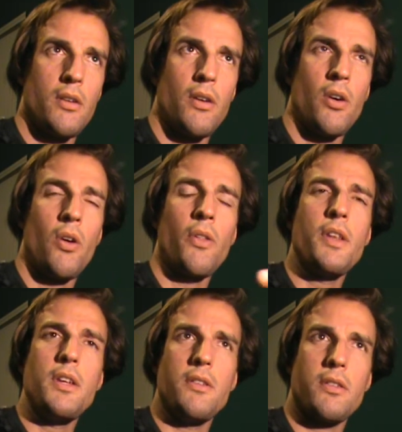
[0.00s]
all
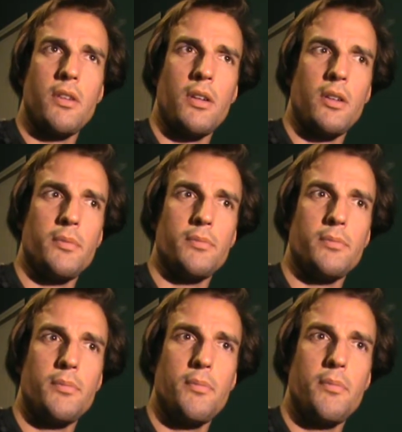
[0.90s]
these, um,
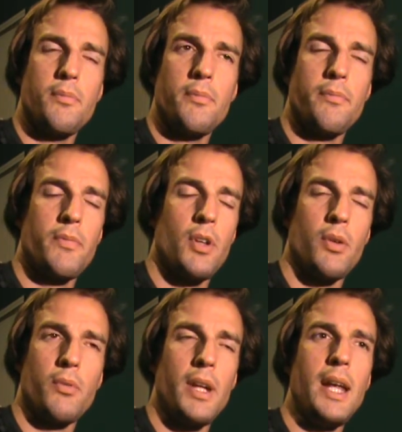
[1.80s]
you
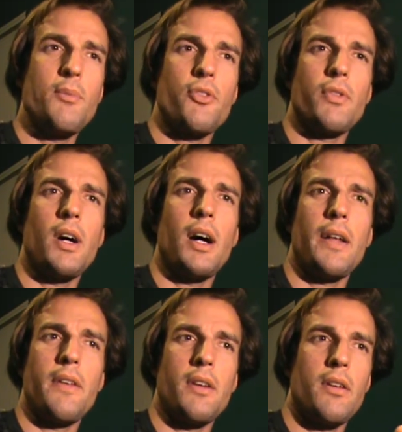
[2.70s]
know, names of
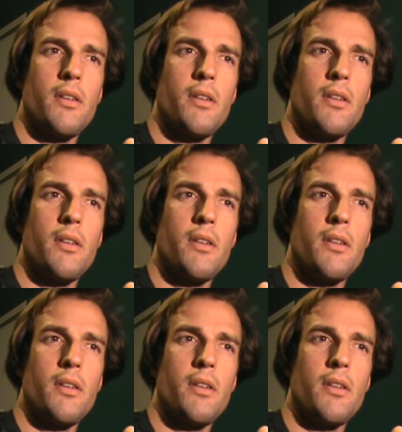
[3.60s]
God that